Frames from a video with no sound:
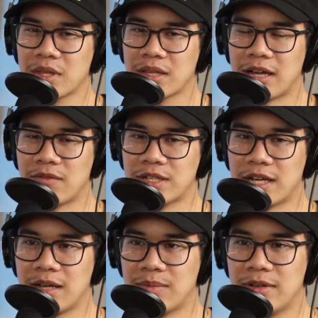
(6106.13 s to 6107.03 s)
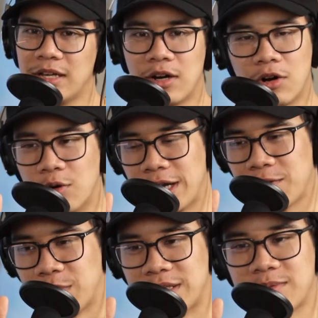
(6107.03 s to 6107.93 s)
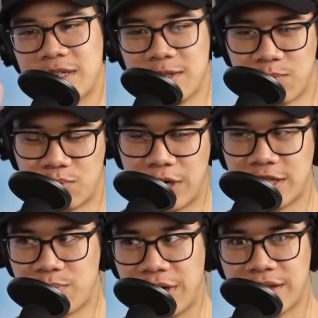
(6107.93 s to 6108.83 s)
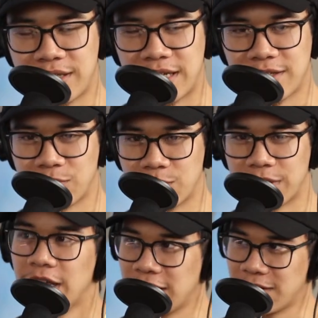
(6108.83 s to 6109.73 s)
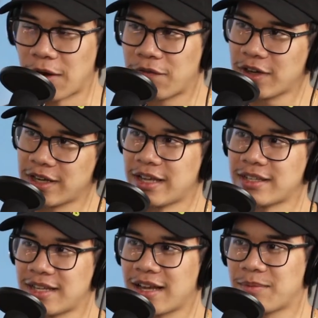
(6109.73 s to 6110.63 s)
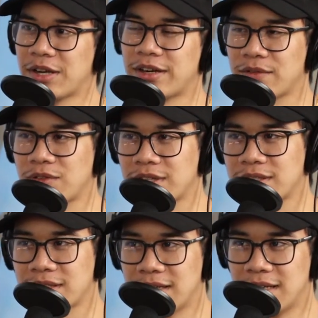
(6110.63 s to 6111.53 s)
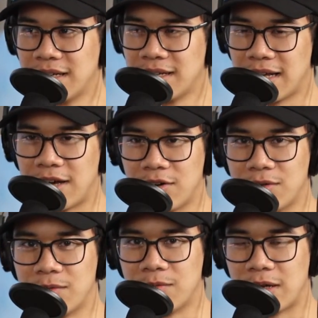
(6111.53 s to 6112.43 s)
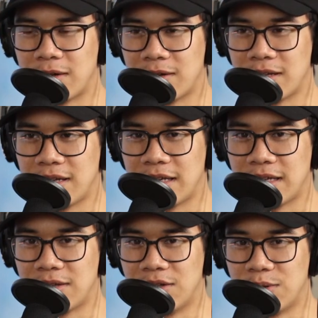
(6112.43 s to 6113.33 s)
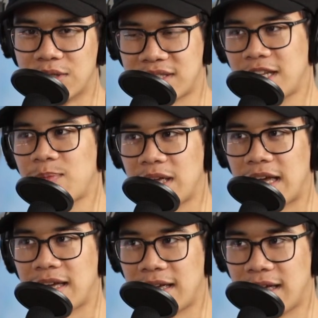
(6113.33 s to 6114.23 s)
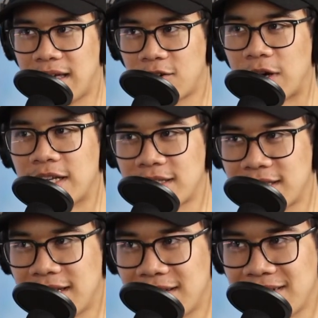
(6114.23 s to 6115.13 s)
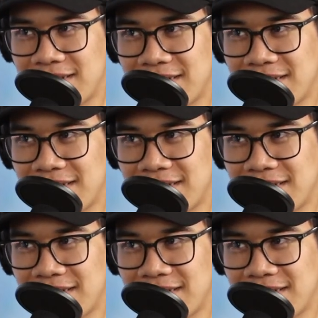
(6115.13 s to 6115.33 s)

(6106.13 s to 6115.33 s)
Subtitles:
Have a time. Oh, anyways, to break the tension real quick. You know what I fucking hate, Zach, about Netflix? How the skip credits thing.